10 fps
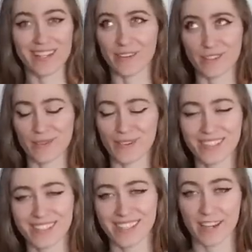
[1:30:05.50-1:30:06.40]
I don't smoke.
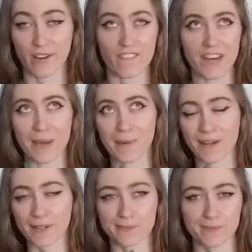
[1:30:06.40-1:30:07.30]
Like I don't vape. I
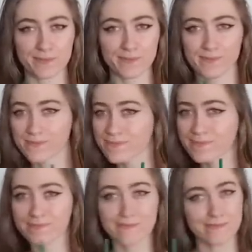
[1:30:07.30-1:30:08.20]
don't
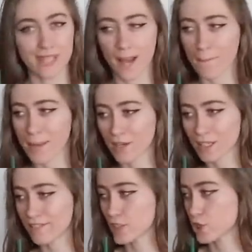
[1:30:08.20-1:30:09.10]

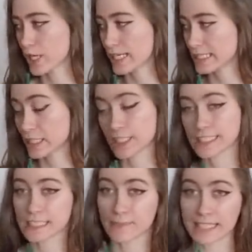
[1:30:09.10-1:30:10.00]
barely even drink because it
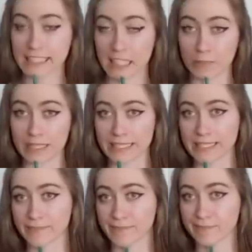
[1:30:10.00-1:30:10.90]
hurts my stomach.